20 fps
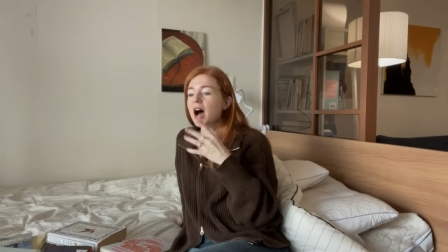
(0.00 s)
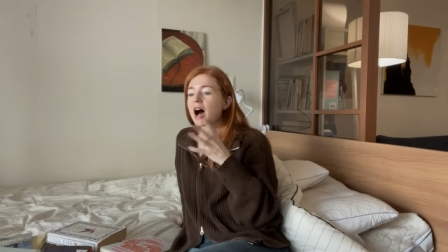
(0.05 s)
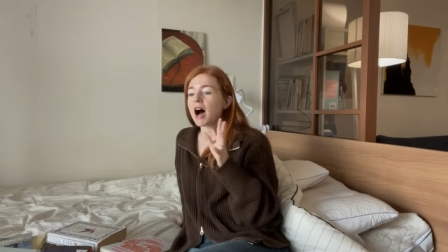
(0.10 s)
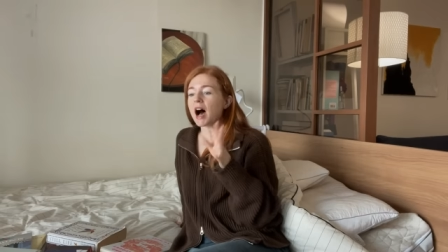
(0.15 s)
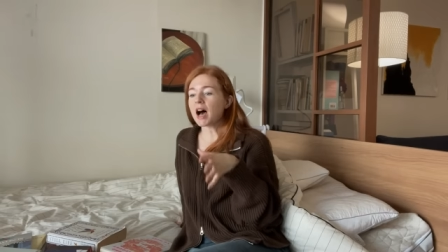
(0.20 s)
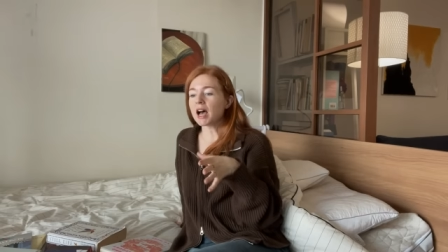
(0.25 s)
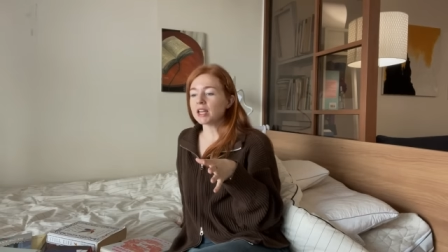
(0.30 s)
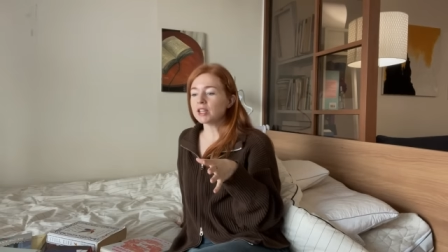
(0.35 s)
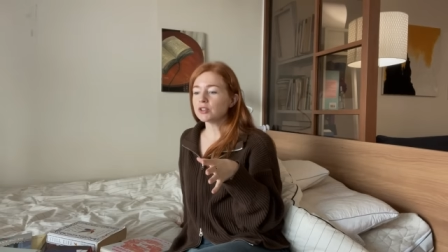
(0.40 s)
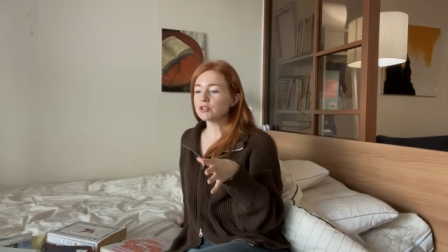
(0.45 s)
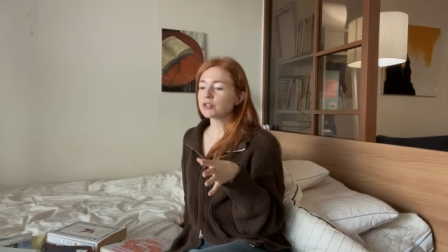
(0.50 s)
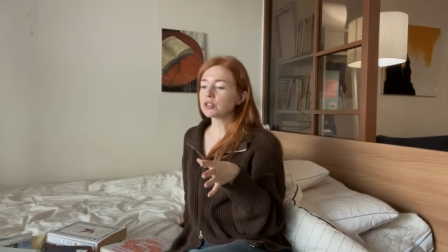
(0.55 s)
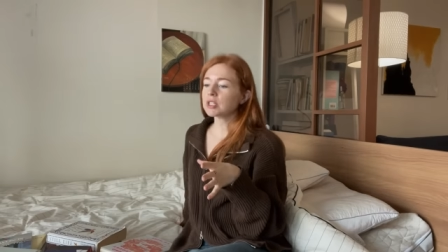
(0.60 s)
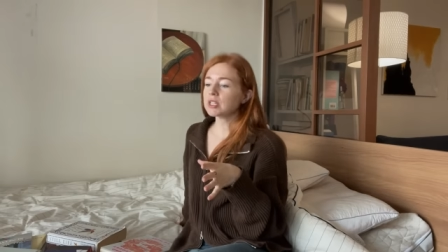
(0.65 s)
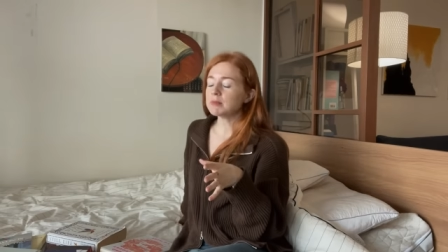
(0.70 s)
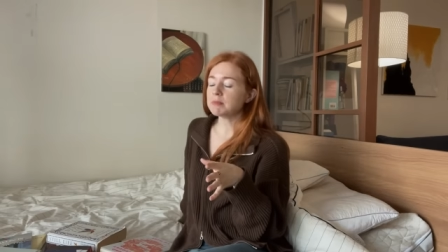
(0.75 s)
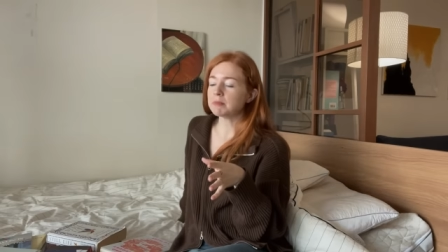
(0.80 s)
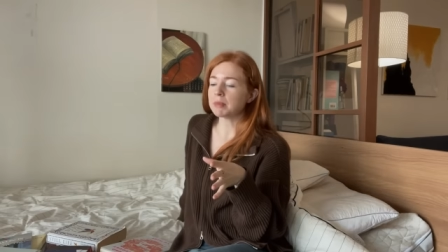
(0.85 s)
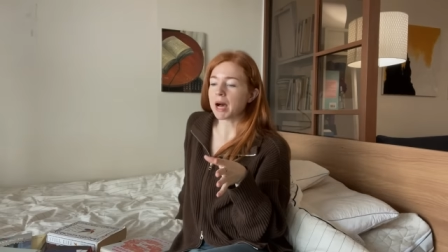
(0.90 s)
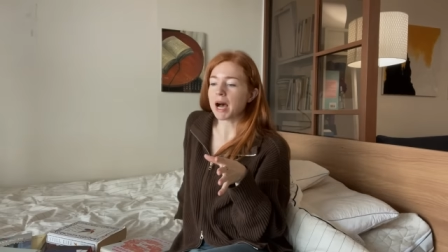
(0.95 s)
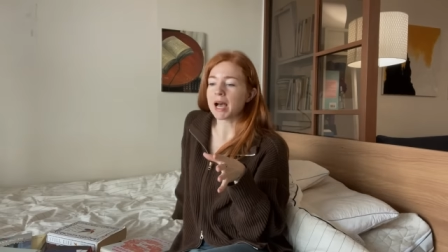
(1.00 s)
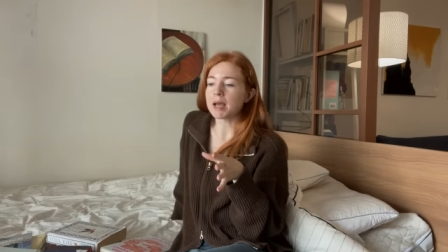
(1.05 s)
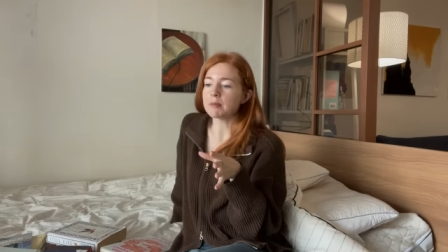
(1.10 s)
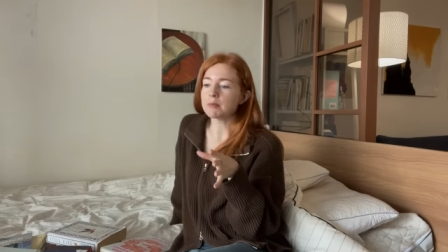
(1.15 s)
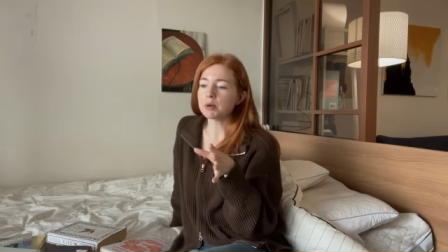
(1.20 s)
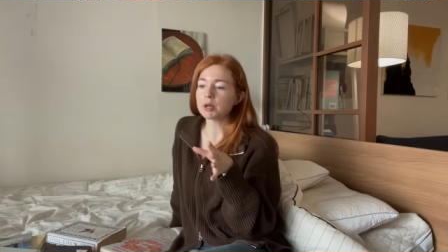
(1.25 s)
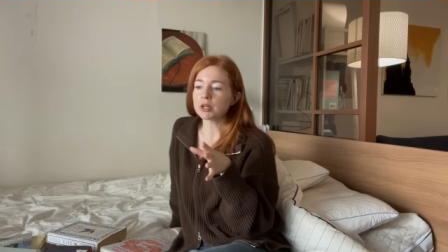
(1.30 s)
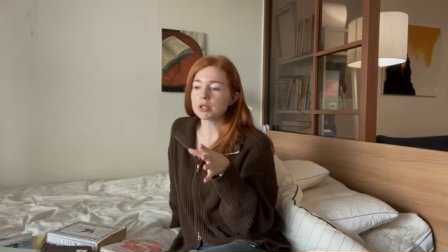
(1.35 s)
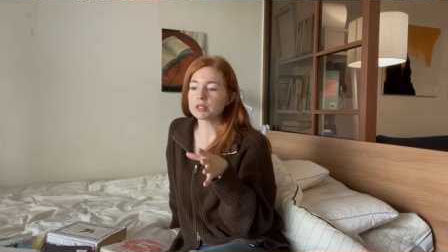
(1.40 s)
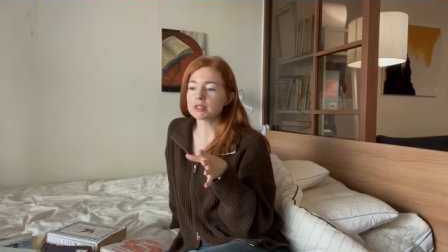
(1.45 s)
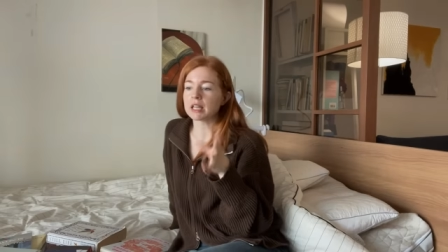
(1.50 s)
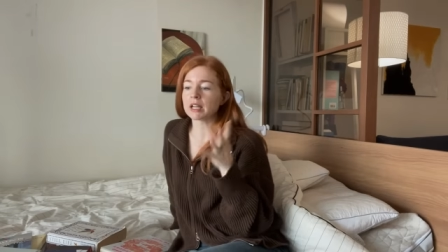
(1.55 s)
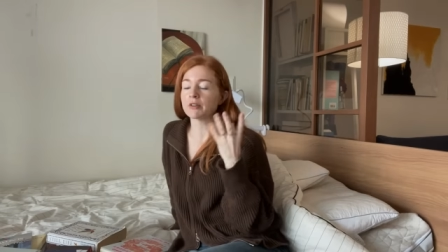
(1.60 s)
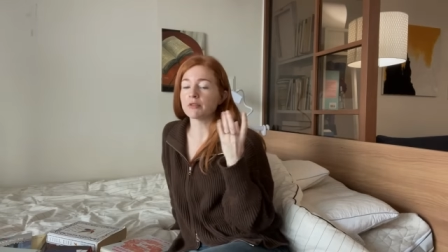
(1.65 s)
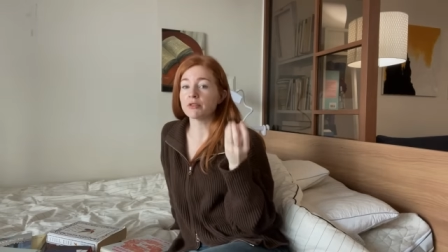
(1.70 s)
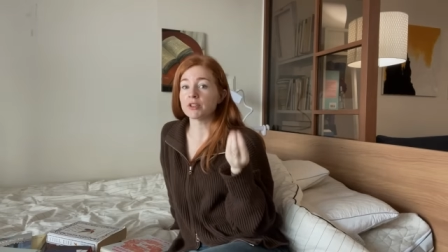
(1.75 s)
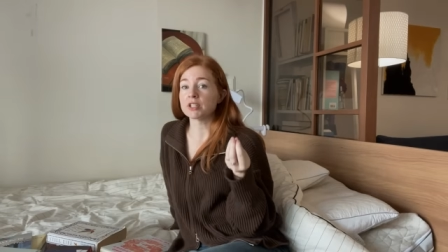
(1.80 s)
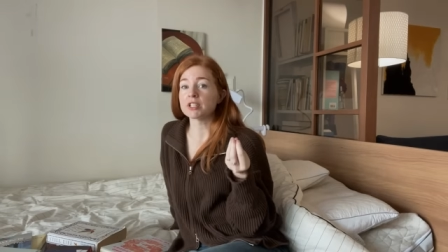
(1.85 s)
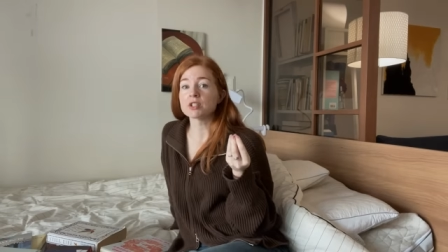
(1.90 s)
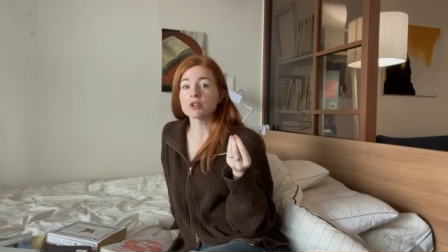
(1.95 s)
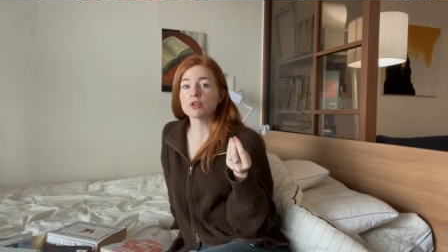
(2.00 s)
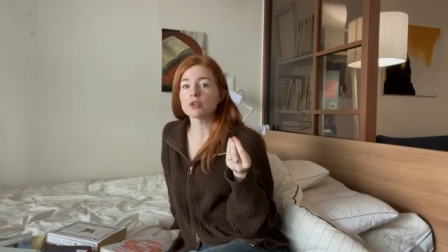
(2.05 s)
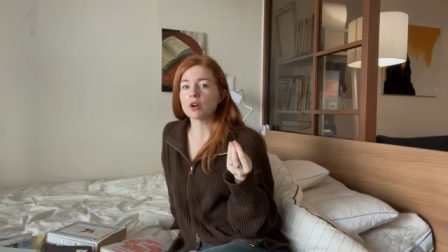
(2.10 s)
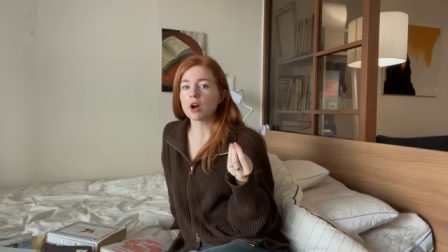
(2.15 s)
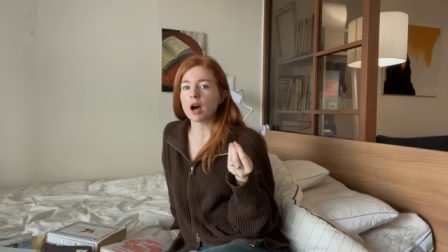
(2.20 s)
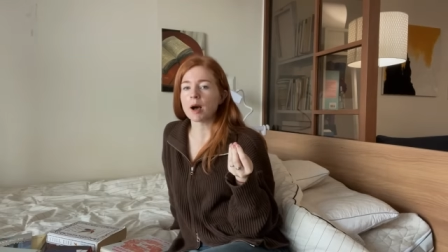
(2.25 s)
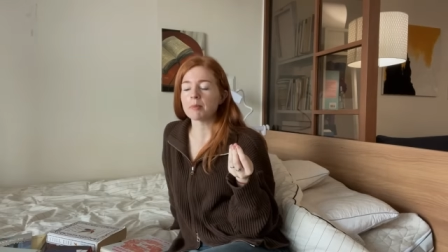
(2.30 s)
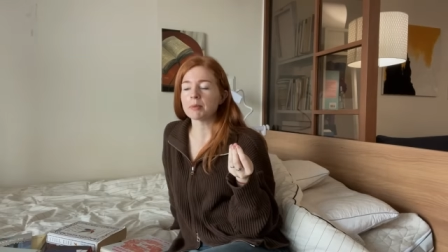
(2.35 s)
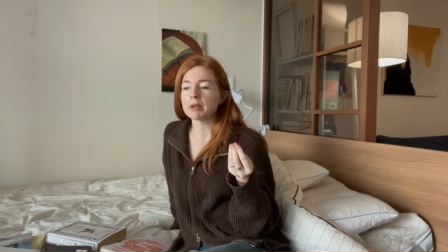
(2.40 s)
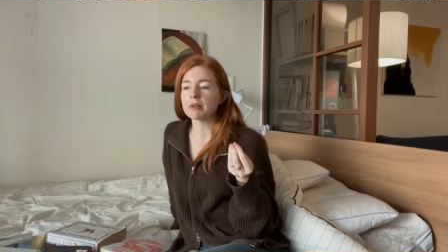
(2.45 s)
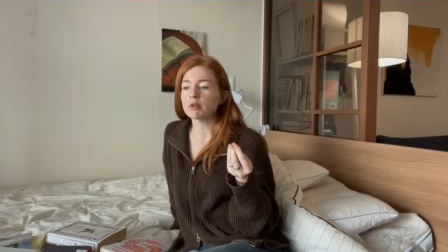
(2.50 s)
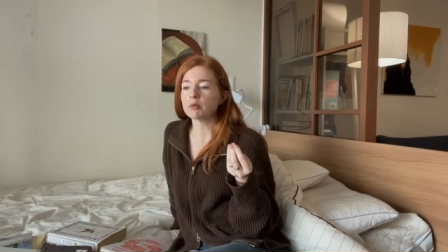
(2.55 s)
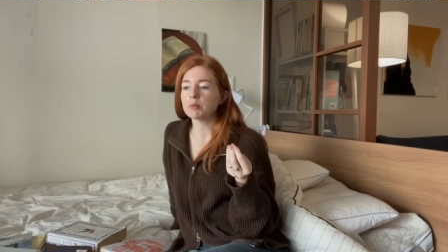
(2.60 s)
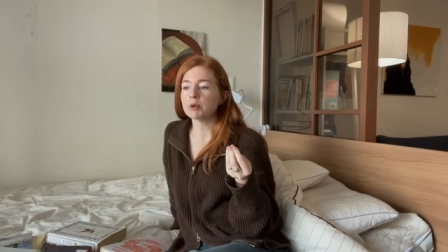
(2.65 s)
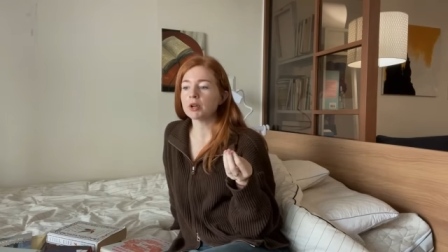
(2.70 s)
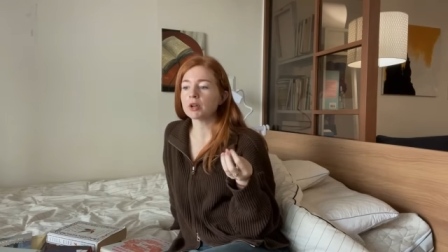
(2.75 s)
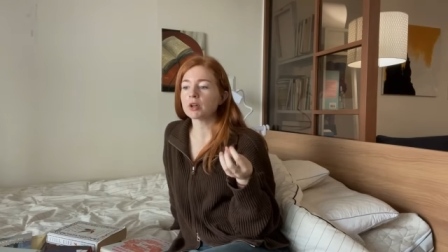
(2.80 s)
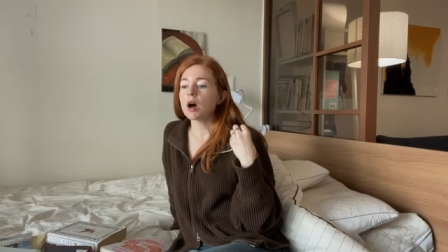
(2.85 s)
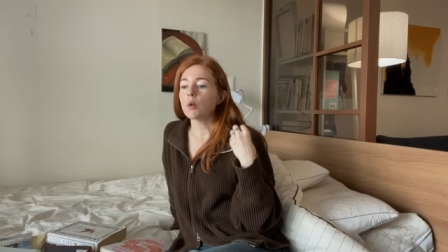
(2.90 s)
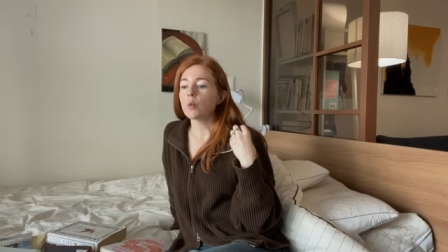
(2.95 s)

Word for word: I usually buy books, like a physical copy of a book,